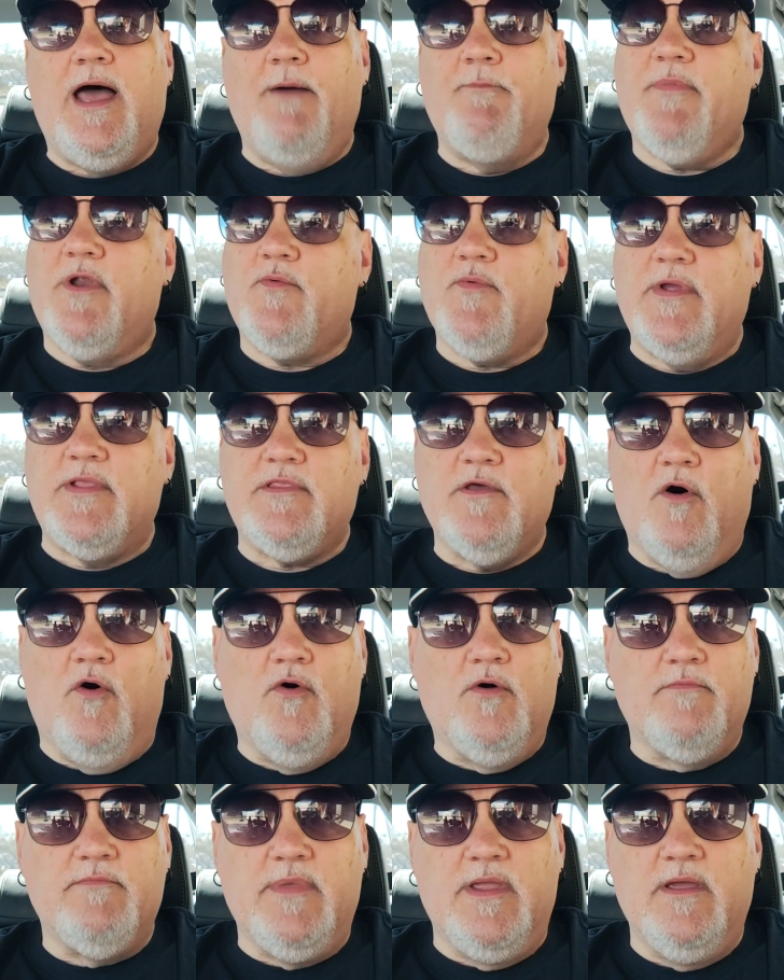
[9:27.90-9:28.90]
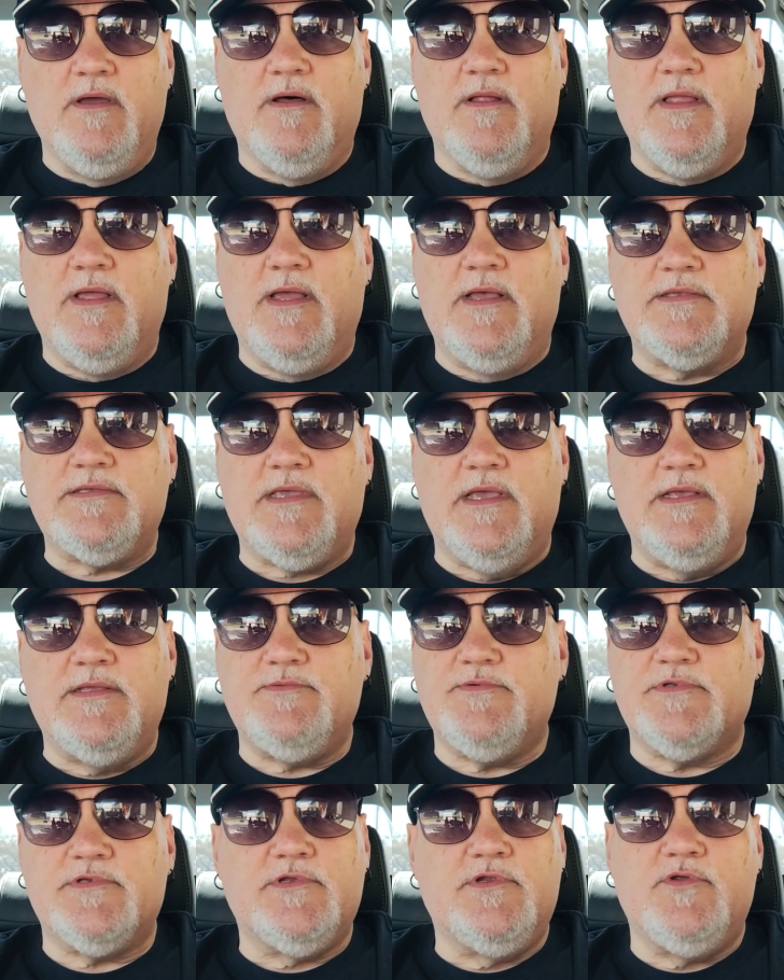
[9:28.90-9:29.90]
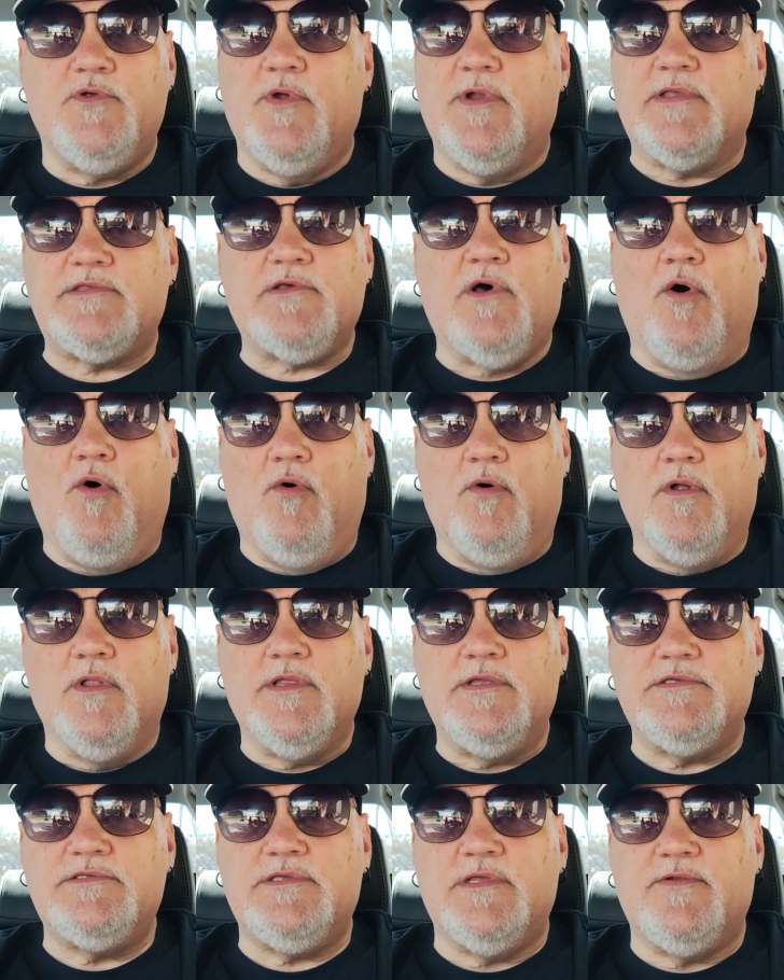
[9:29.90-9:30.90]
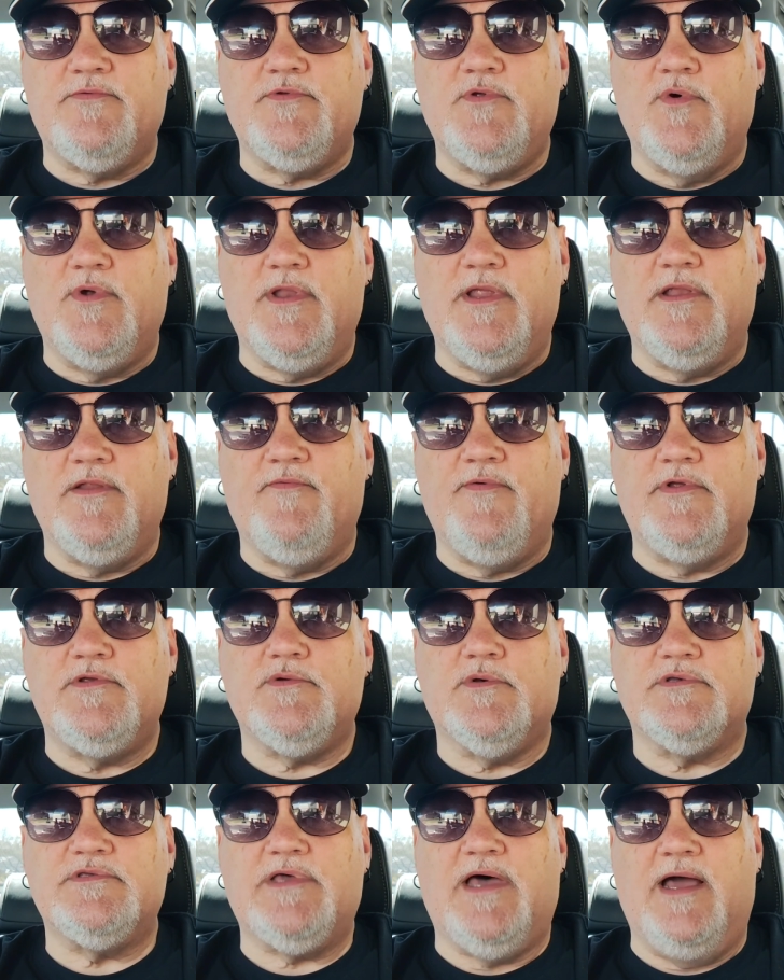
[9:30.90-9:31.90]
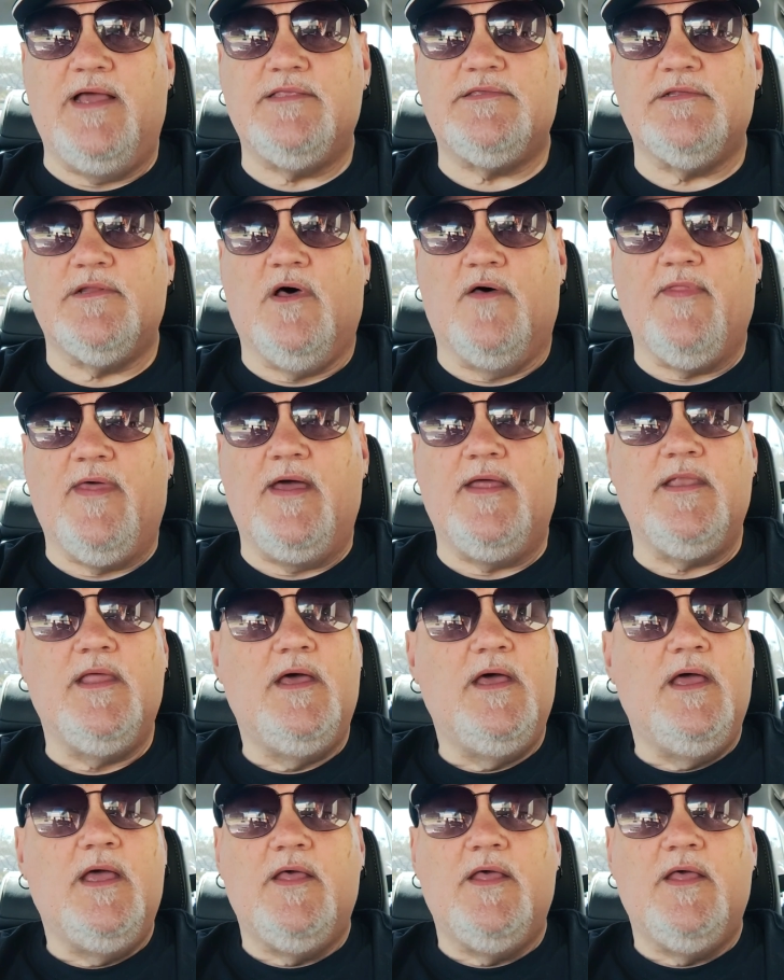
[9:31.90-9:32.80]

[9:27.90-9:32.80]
I'm going to rate the whole meal I'm just going to do it as a whole instead of doing individual sides and all that.